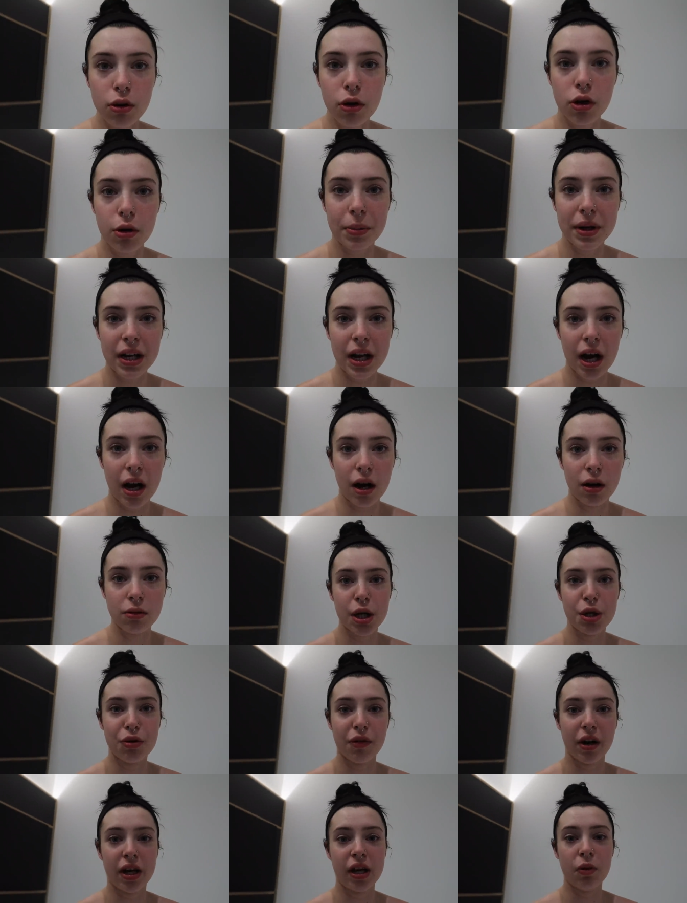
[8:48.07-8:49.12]
look at me now. Are
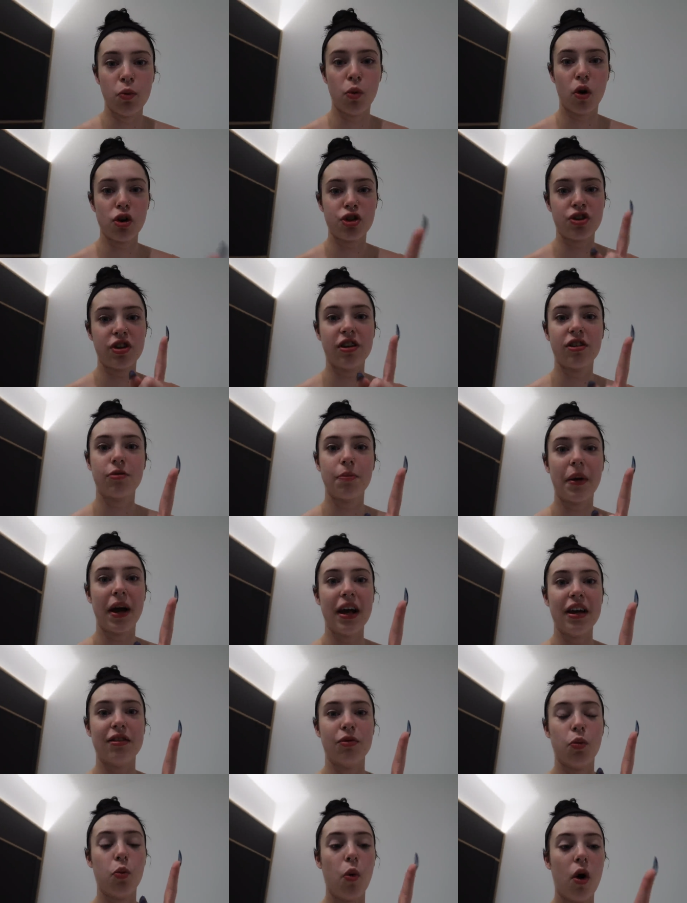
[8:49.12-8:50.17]
you ready? Watch this
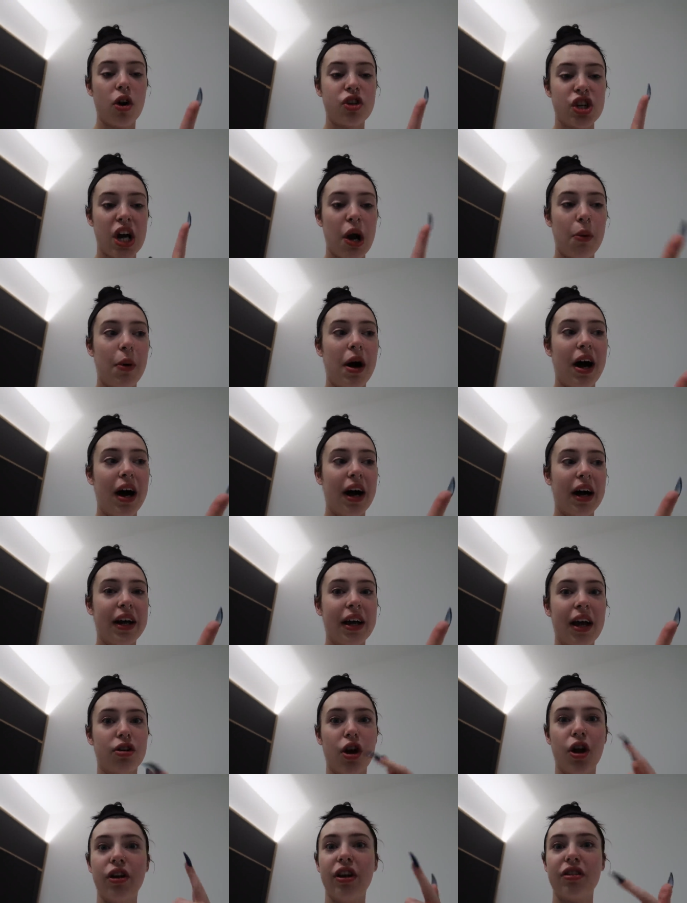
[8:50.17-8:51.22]
space. Watch how I
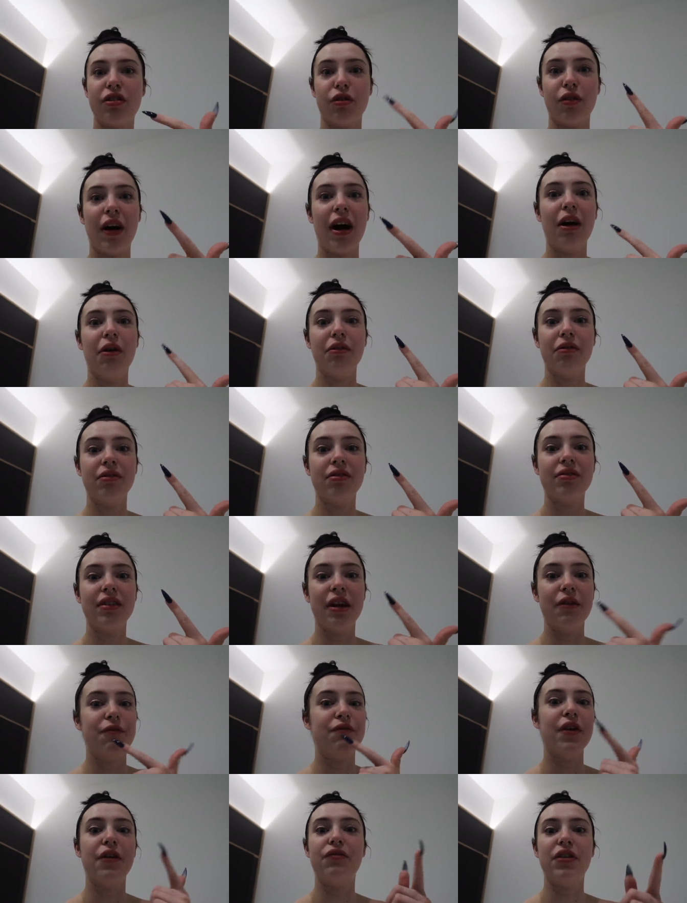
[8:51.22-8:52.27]
turn this around
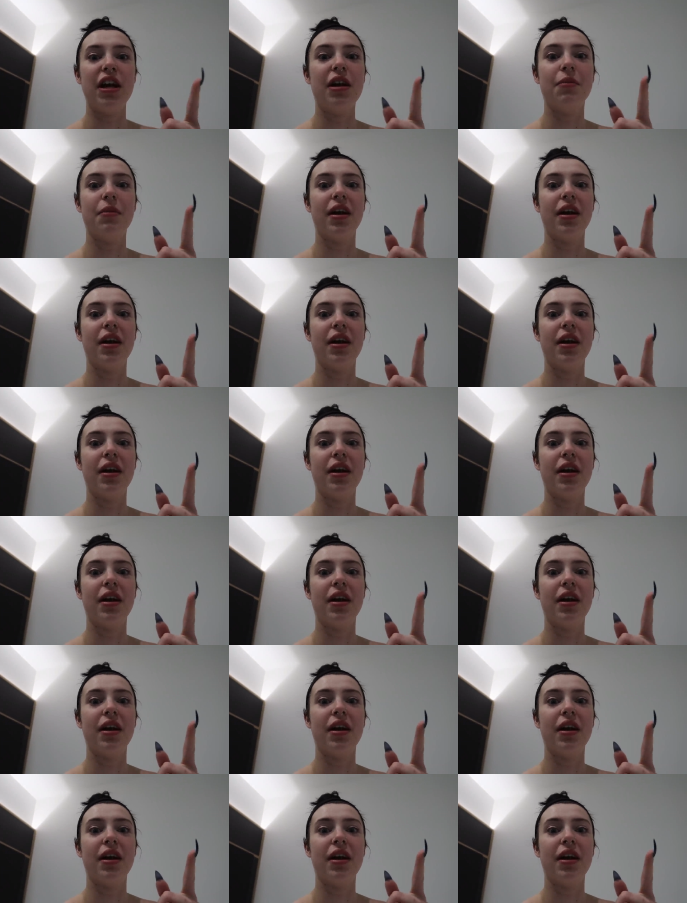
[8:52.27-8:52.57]
in 15